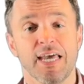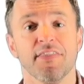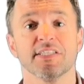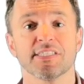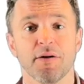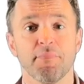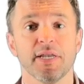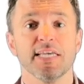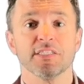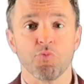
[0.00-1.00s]
that somebody
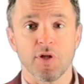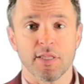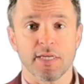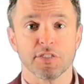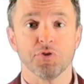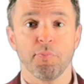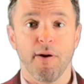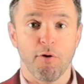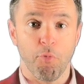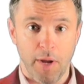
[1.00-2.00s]
is willing to
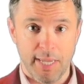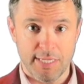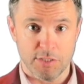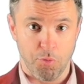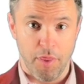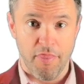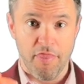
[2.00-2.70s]
part ways with